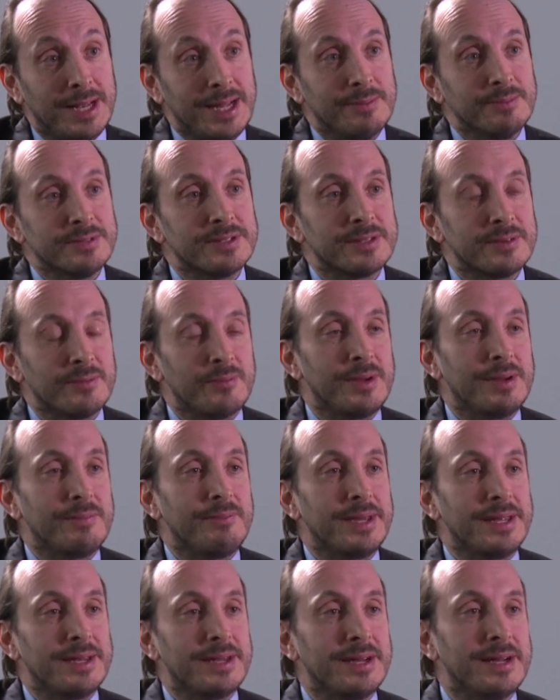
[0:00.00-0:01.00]
Labs, we have
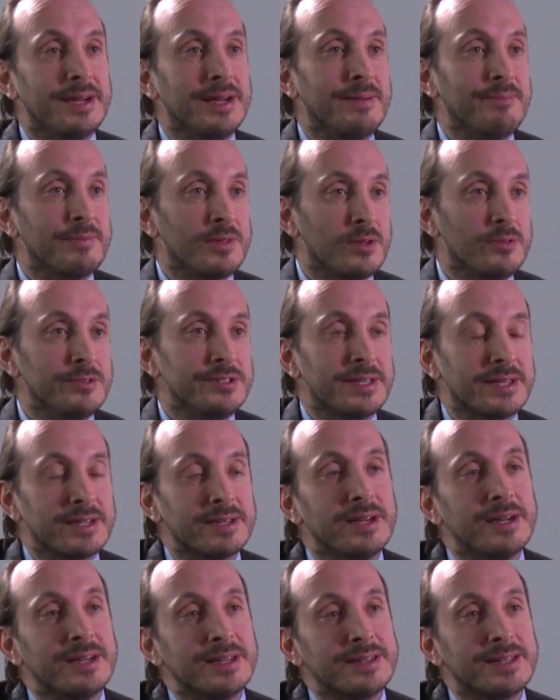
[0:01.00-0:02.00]
been using
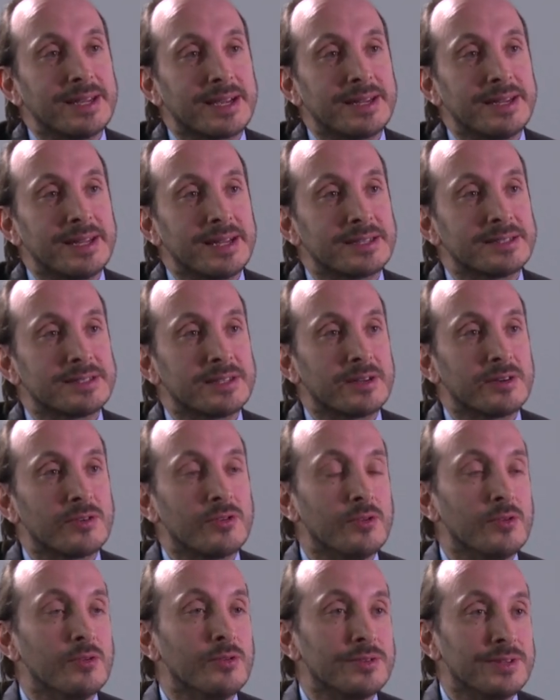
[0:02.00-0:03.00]
techniques
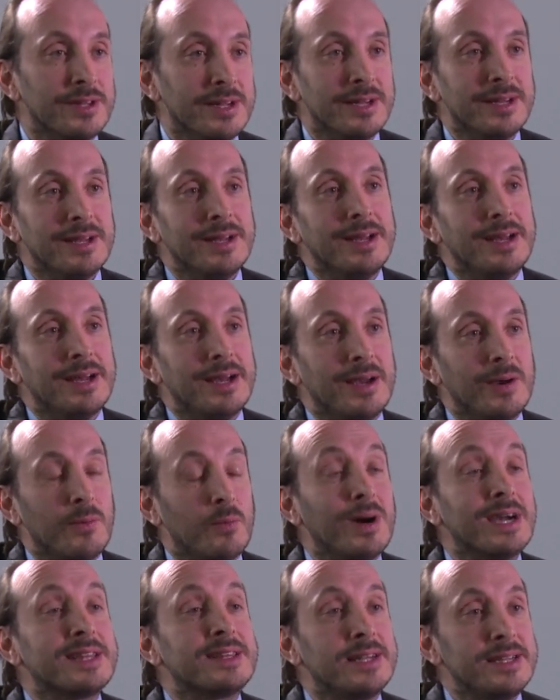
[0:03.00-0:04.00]
called
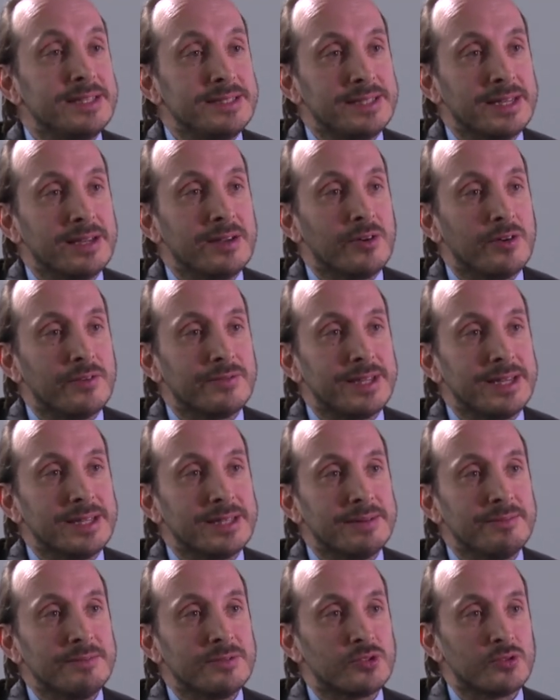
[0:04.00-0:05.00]
whitelisting of
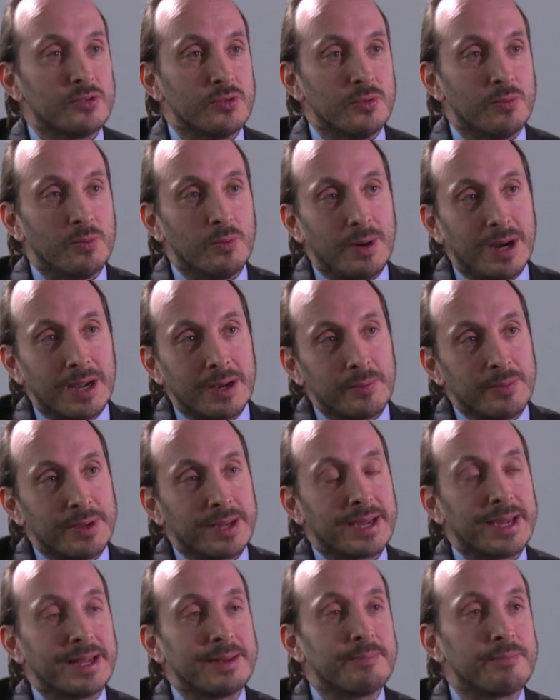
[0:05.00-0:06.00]
data. So while we
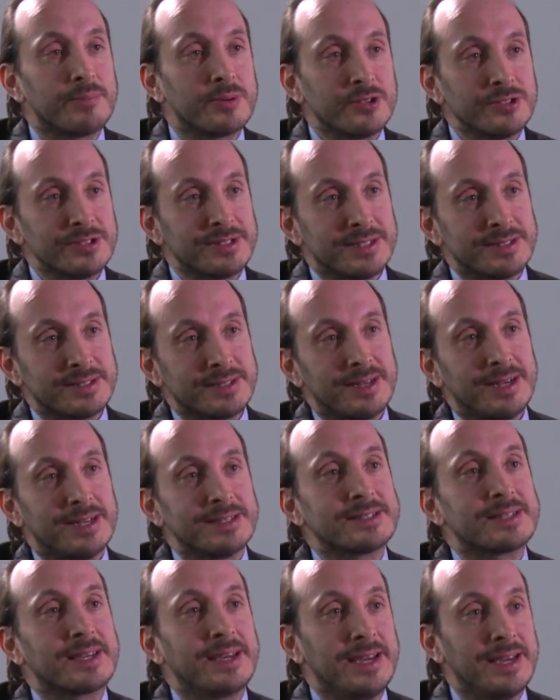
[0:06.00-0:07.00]
can process at
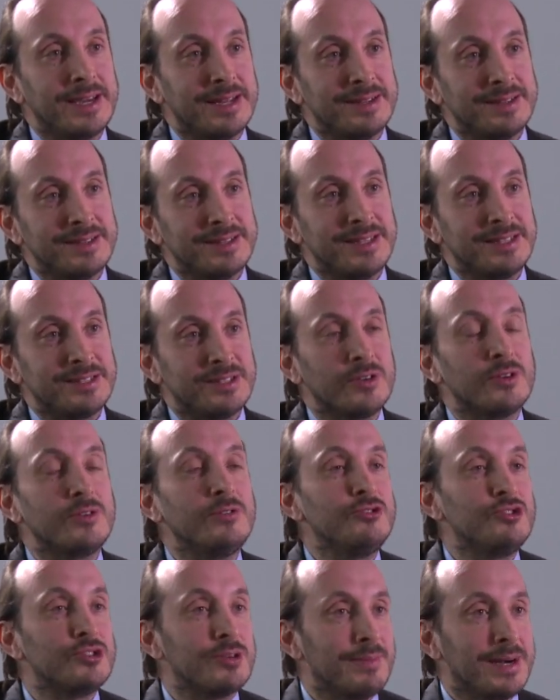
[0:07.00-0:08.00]
scale this
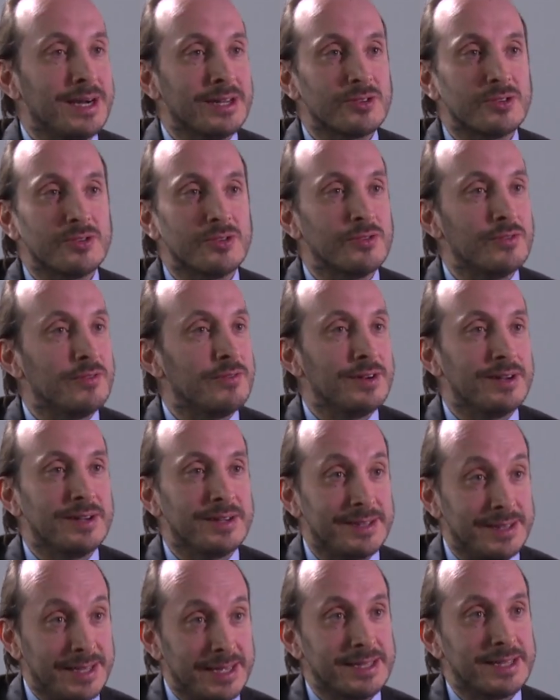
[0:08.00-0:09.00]
huge amount of
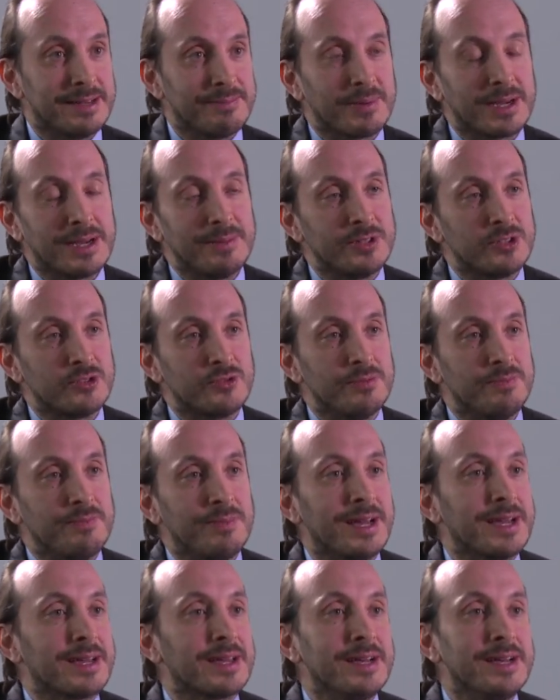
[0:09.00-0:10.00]
data coming through,
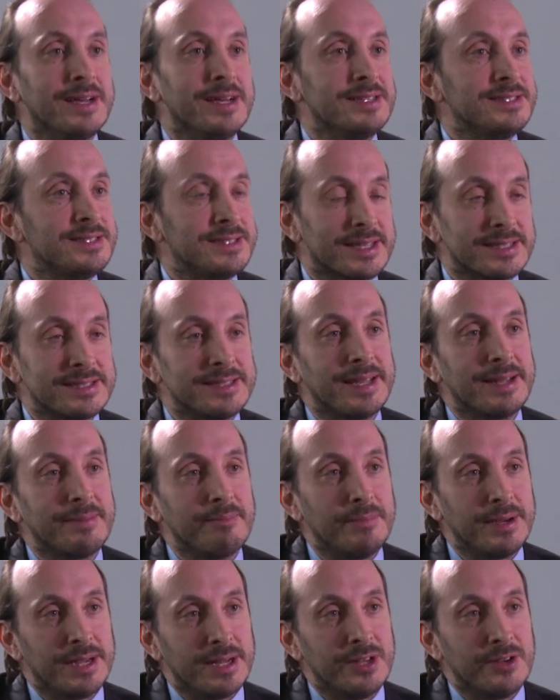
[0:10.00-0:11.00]
like 16
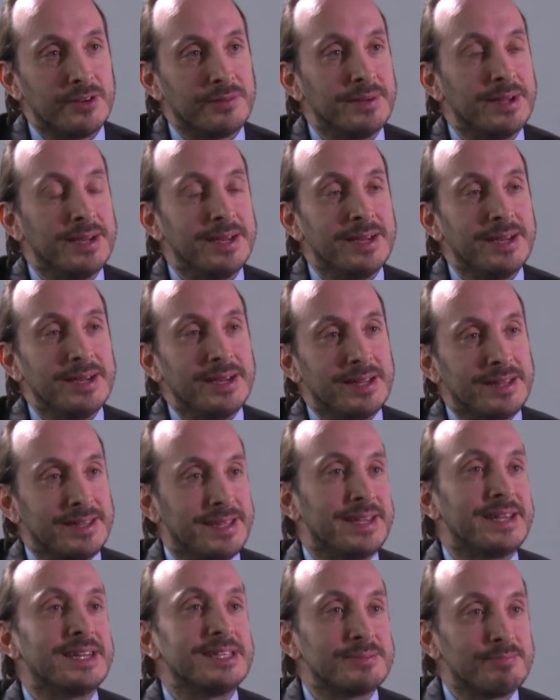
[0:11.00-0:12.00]
billion
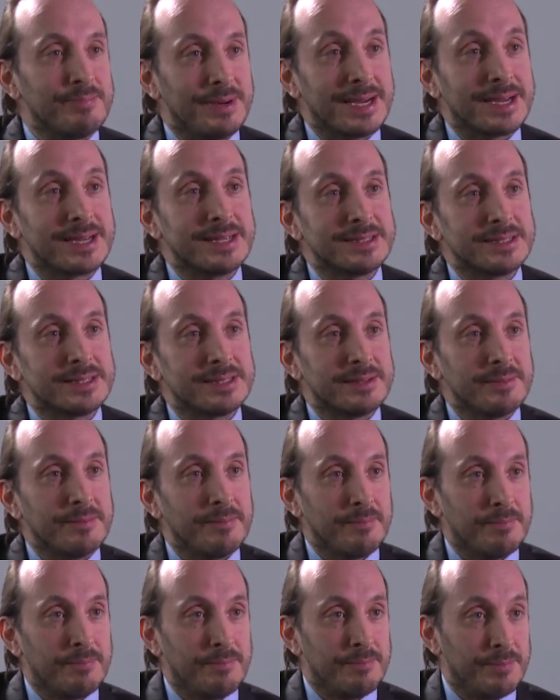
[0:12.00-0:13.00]
DNS packets
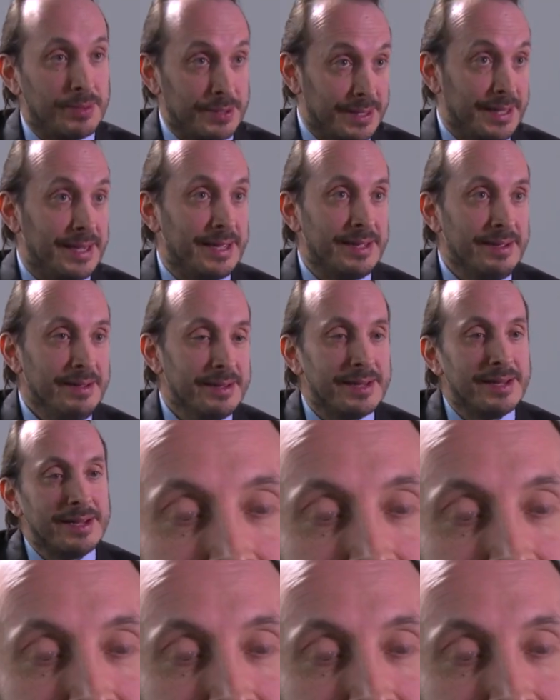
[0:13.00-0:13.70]
per day,